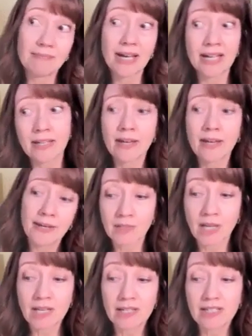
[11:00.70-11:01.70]
back,
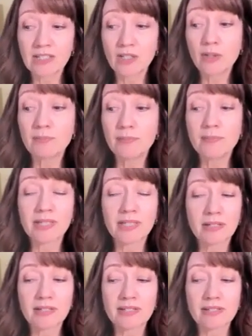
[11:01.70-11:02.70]
it could be
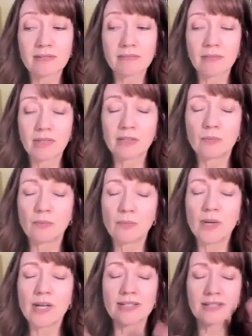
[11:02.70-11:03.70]
because it
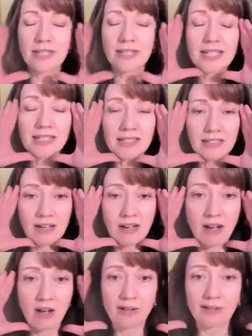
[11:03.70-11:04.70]
was taking
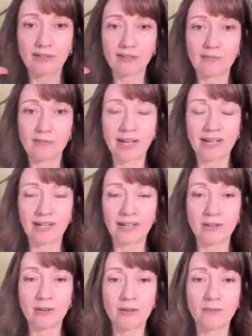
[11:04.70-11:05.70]
all of
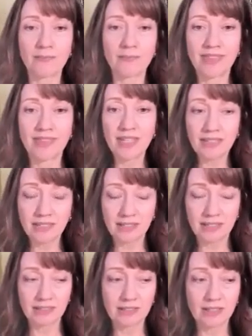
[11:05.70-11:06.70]
my
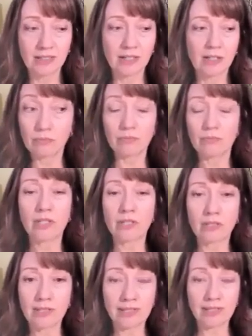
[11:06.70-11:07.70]
thinking,
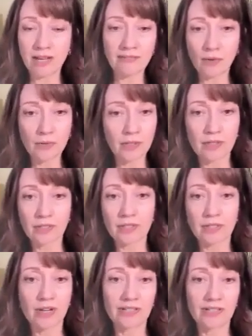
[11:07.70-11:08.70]
just stay
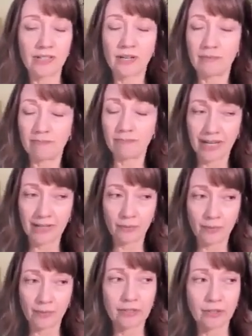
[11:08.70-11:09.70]
focused on my
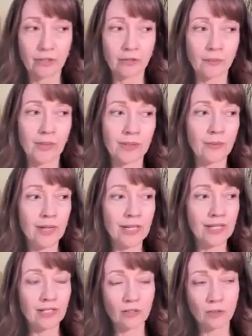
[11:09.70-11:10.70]
reader. What do I
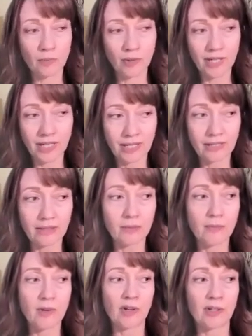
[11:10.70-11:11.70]
need to bring in the
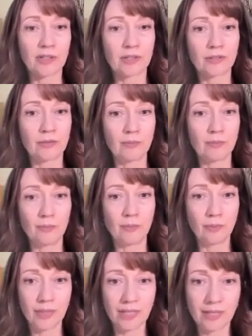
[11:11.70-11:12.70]
book to
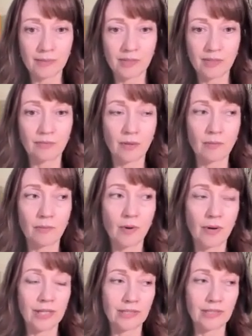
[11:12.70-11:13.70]
bring them from
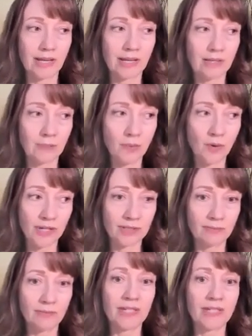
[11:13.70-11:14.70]
point A to
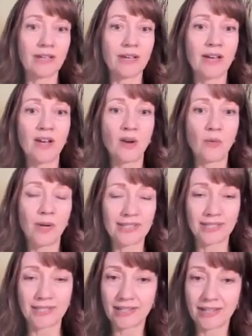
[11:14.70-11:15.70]
point B? What
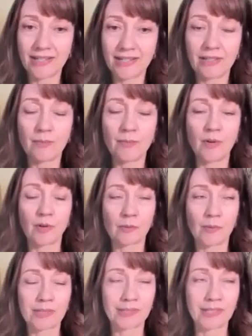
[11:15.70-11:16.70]
stays in the book?
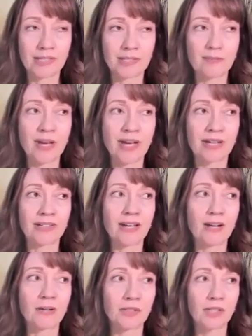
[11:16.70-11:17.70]
What gets back
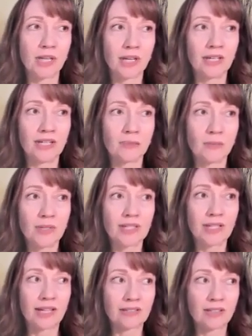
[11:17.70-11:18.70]
out? It was
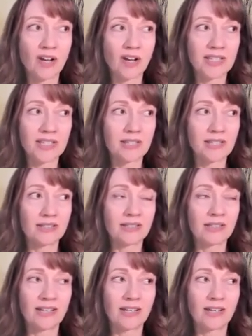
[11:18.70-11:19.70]
that constant,
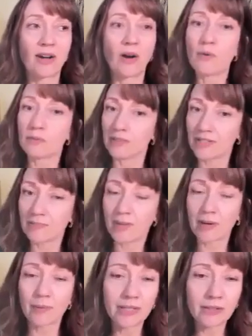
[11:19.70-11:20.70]
oh, does
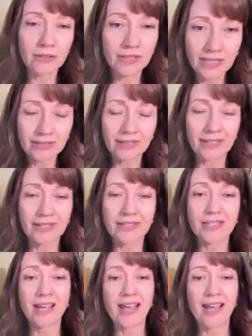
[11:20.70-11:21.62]
my reader need this?